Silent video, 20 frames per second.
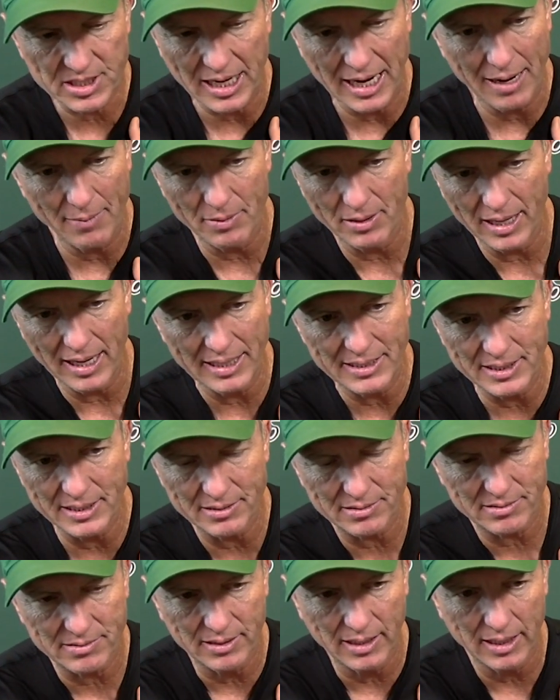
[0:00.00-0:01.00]
job of that.
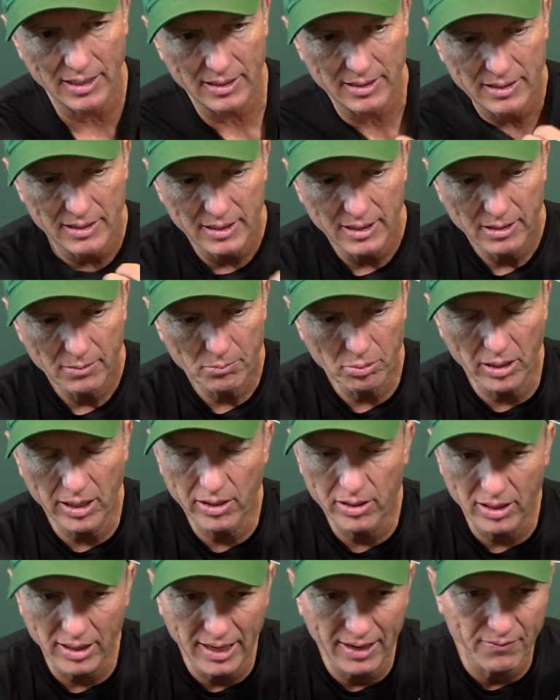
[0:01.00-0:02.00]
Just playing
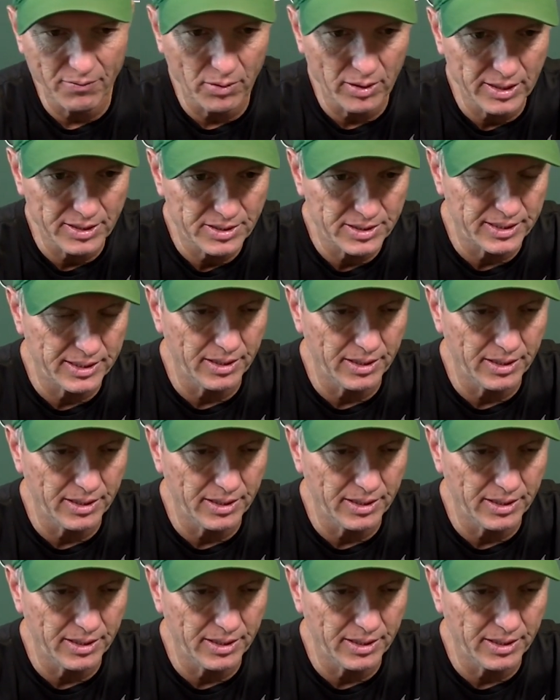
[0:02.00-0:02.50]
with leverage,